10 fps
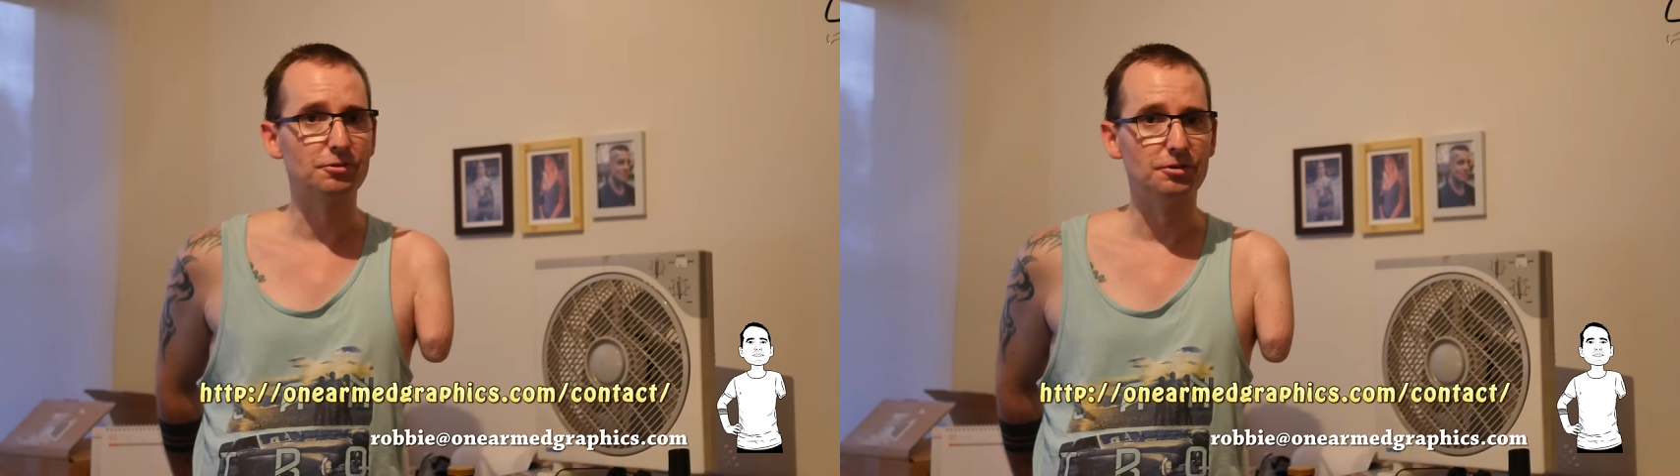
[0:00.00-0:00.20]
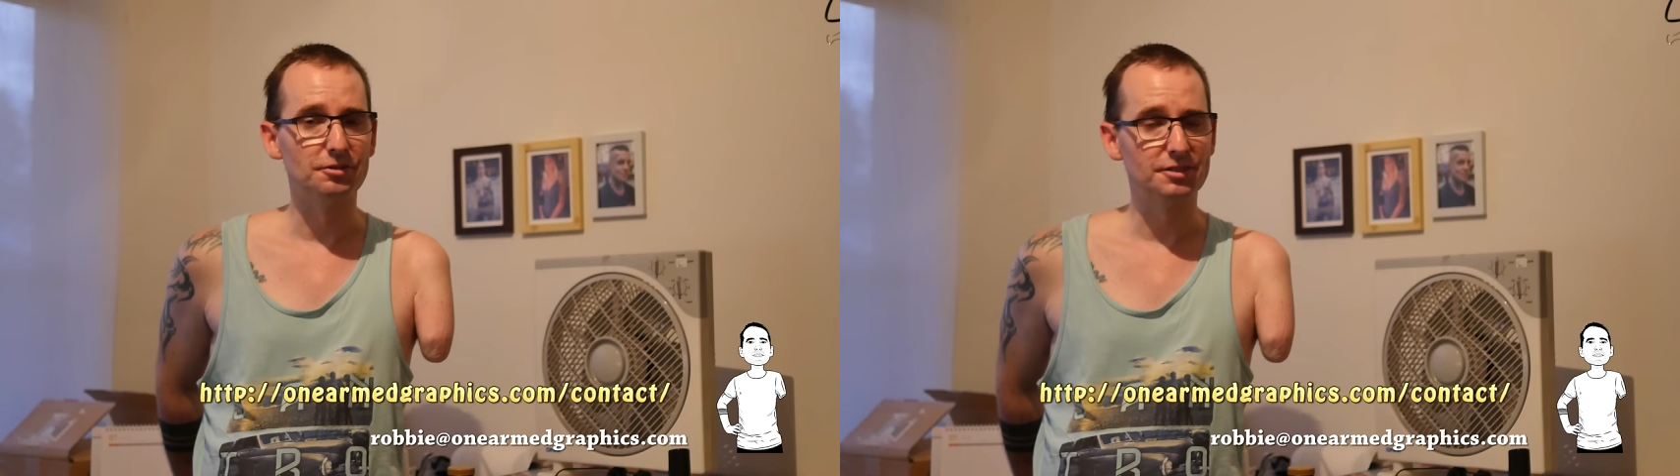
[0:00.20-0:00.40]

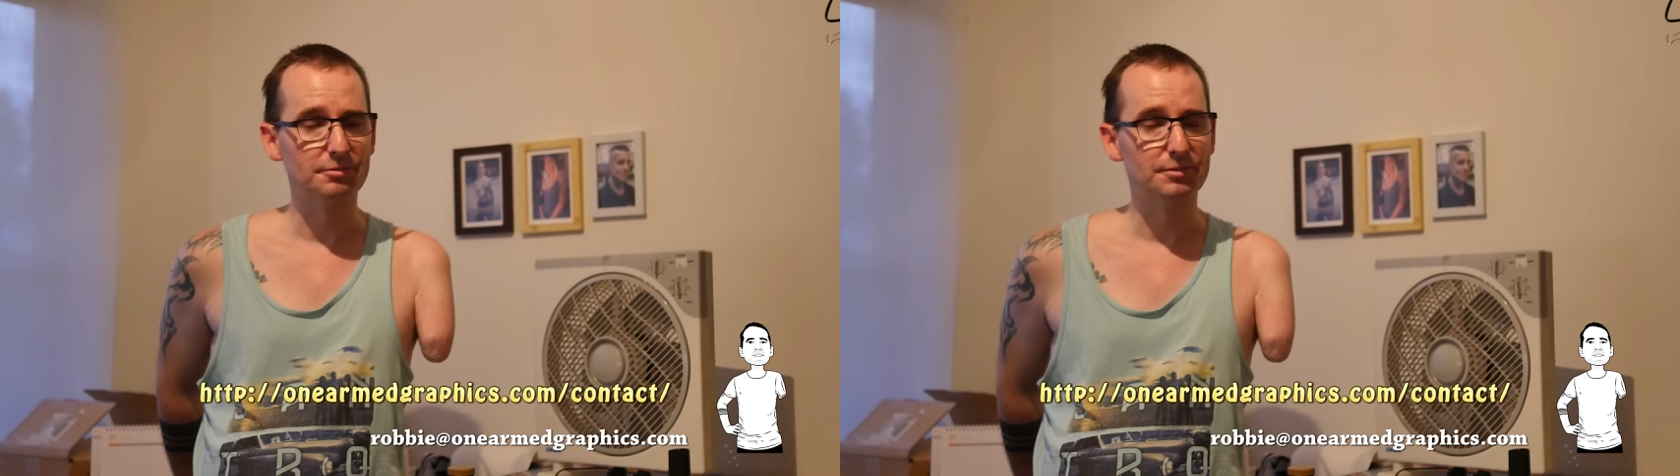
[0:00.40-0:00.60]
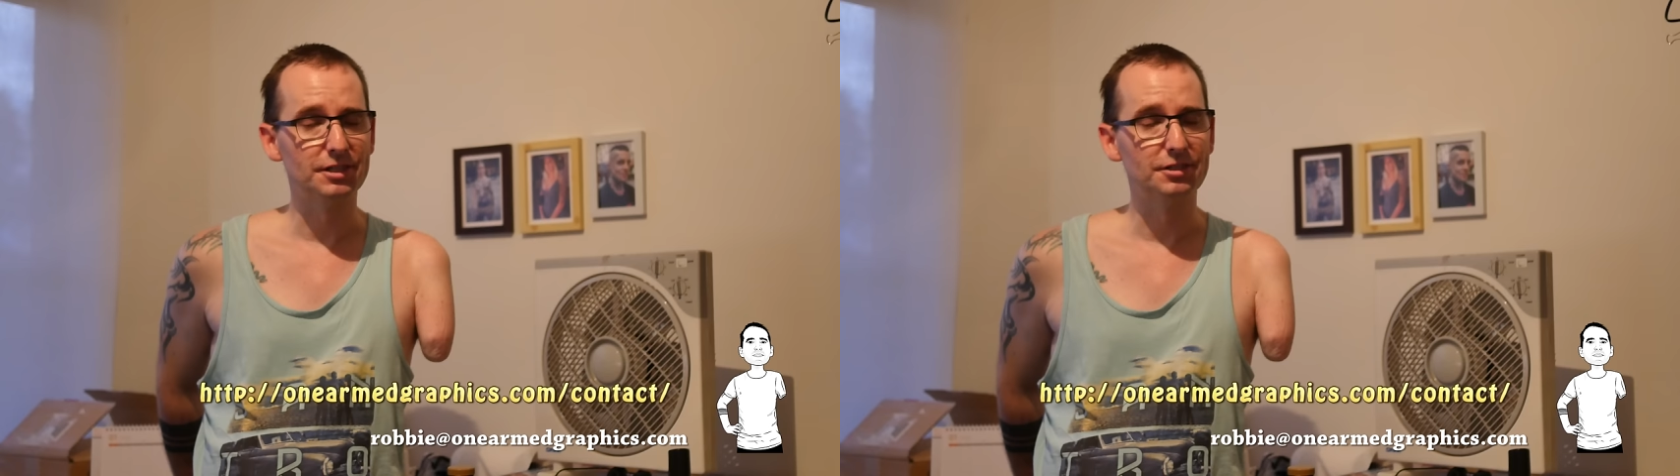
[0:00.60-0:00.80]
or
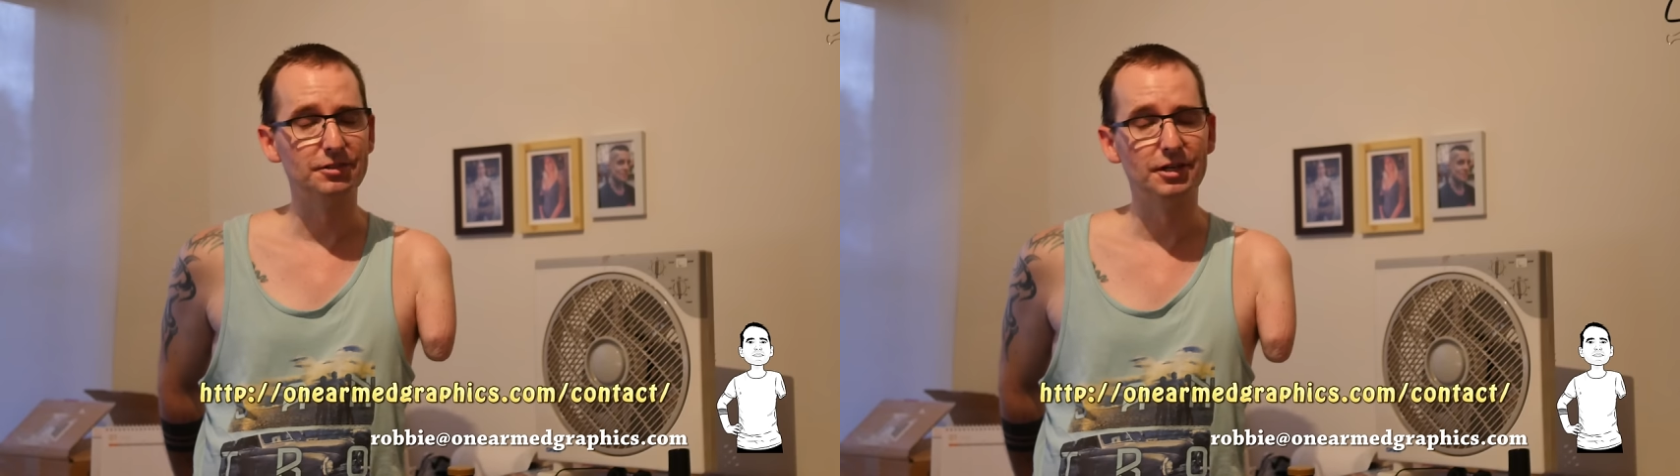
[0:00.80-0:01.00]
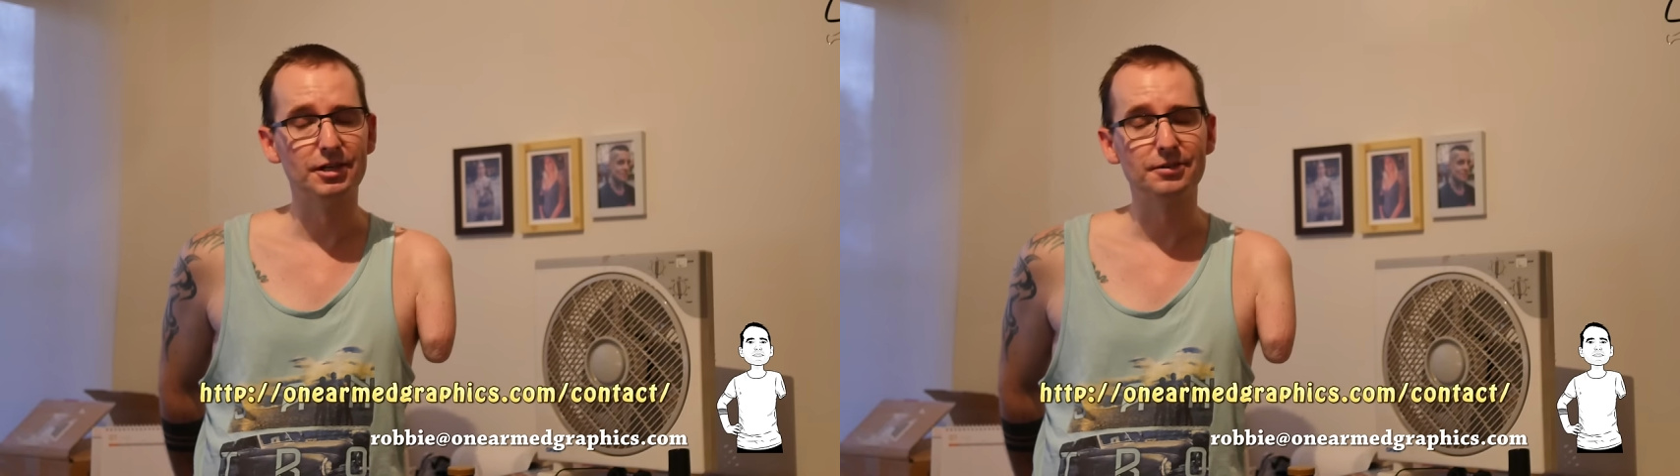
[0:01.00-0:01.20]
somebody
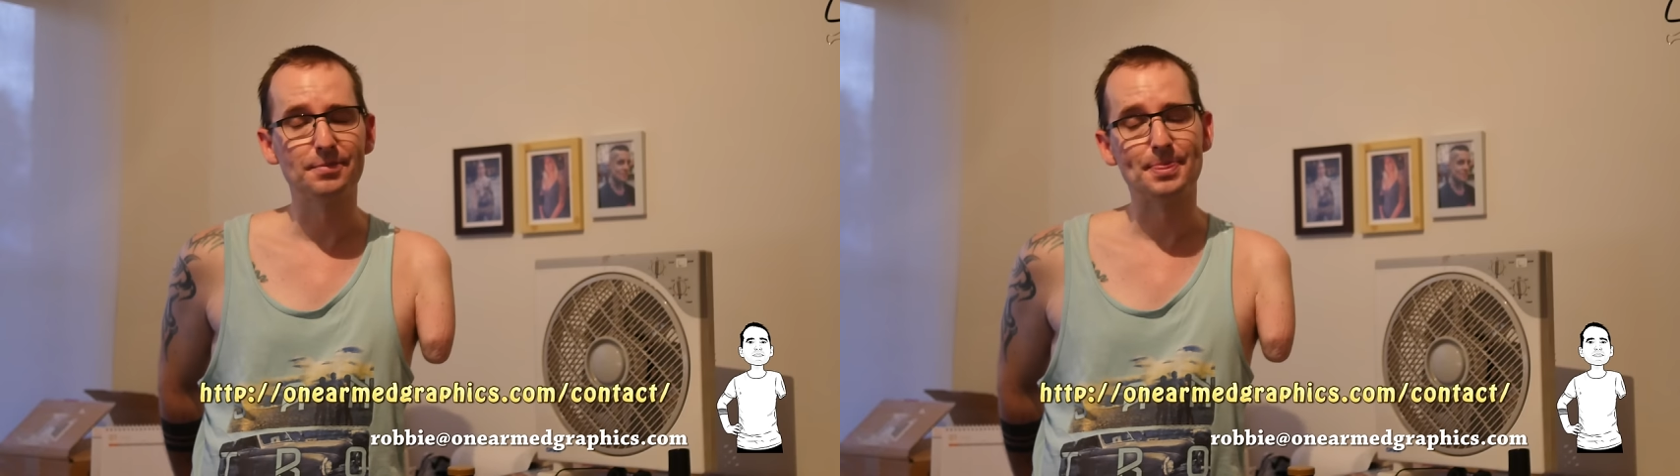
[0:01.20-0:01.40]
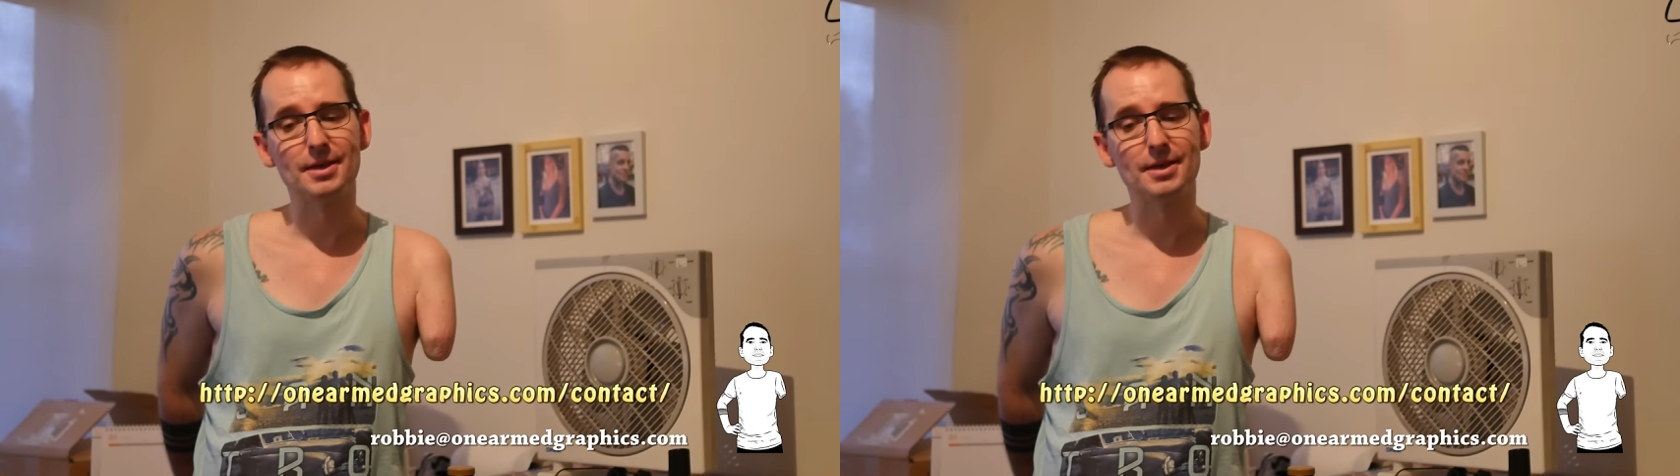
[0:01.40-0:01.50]
you know,